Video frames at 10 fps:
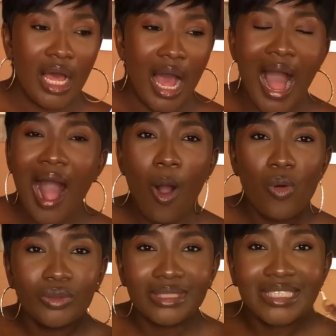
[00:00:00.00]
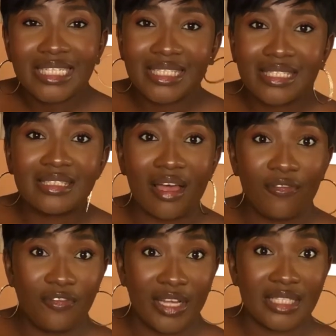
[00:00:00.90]
how this is
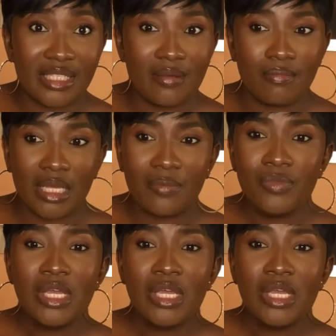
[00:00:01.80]
affecting me.